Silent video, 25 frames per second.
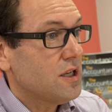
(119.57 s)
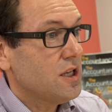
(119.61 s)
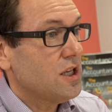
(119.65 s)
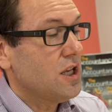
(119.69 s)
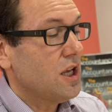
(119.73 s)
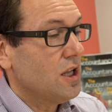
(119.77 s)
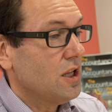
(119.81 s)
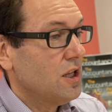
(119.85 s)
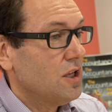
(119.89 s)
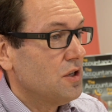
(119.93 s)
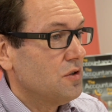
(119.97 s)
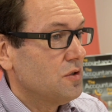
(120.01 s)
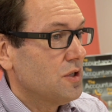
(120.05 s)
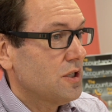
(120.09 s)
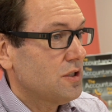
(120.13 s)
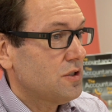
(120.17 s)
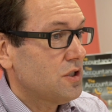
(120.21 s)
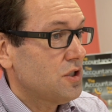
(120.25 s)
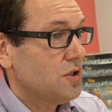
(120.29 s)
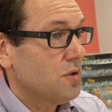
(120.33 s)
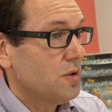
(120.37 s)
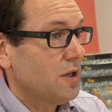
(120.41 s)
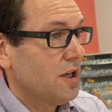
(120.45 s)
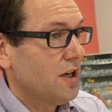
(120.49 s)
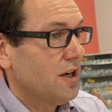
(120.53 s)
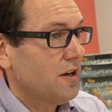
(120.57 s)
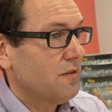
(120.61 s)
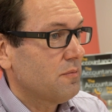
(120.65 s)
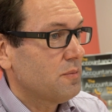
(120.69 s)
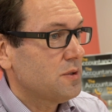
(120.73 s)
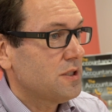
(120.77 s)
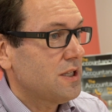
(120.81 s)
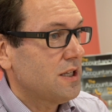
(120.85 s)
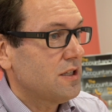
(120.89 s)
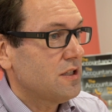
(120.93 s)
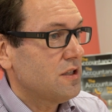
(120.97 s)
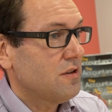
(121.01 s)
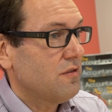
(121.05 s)
you lose
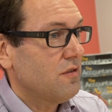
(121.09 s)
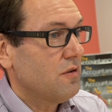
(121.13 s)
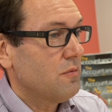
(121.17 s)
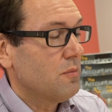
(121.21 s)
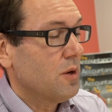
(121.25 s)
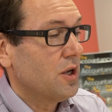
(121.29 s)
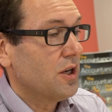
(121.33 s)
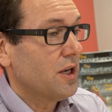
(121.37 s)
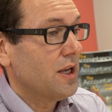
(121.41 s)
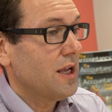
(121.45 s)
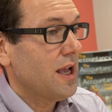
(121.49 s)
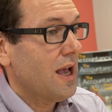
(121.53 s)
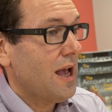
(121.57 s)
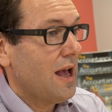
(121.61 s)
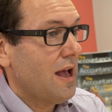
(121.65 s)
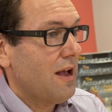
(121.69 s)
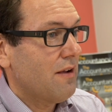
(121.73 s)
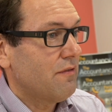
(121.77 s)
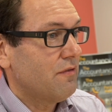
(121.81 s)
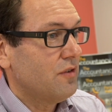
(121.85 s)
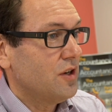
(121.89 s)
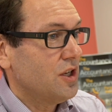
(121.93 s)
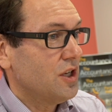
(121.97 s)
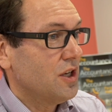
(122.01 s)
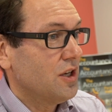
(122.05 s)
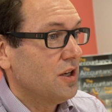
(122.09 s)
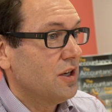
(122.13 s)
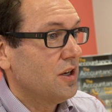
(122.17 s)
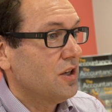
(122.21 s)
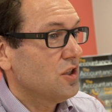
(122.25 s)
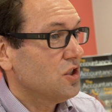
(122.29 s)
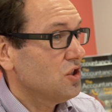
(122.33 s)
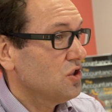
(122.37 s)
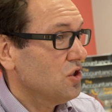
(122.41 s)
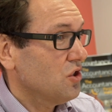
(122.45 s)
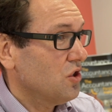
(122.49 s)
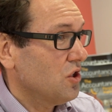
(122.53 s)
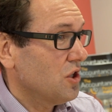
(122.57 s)
2.5% of your money every year,
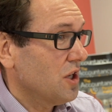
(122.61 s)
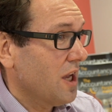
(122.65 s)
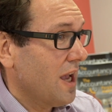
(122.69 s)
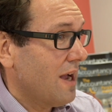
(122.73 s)
sort of